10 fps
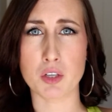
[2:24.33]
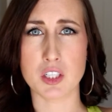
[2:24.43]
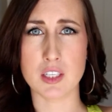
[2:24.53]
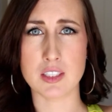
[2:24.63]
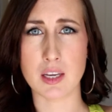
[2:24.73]

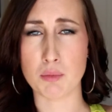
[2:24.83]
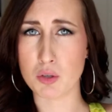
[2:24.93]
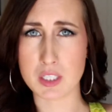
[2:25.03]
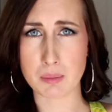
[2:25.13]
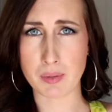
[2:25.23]
which is a
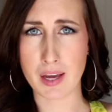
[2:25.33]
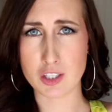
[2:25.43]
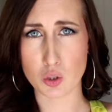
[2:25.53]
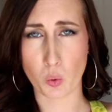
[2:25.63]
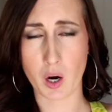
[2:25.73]
beauty
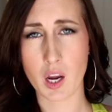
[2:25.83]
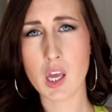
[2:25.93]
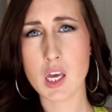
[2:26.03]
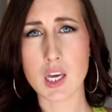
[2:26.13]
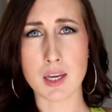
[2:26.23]
supply store
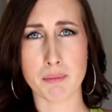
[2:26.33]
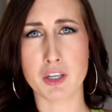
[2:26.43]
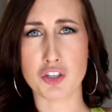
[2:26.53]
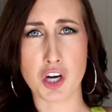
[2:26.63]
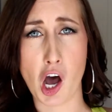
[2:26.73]
in
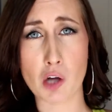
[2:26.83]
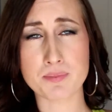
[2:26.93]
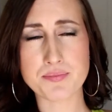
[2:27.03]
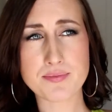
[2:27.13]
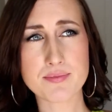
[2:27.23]
Montreal.